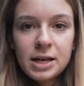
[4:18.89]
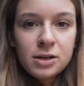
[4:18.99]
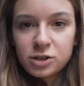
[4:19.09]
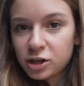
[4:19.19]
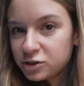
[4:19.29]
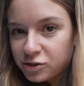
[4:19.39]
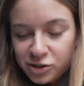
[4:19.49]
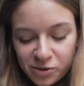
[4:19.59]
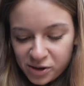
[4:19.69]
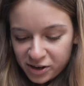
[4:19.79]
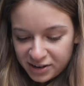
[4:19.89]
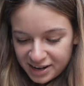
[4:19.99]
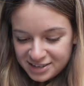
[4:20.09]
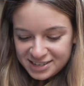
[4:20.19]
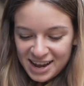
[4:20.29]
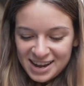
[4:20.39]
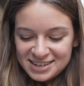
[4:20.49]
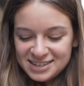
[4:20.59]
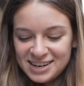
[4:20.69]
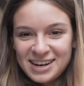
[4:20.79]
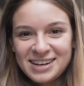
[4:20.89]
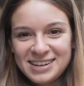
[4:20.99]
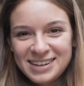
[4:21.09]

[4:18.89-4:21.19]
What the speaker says: looked so good, I just had to get it.